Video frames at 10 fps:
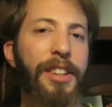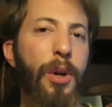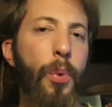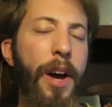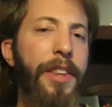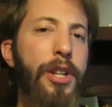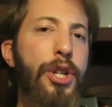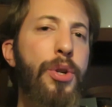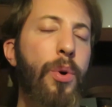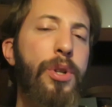The rather
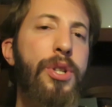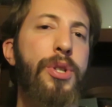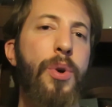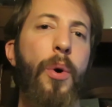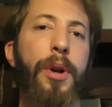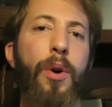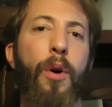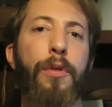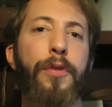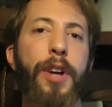short story
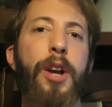of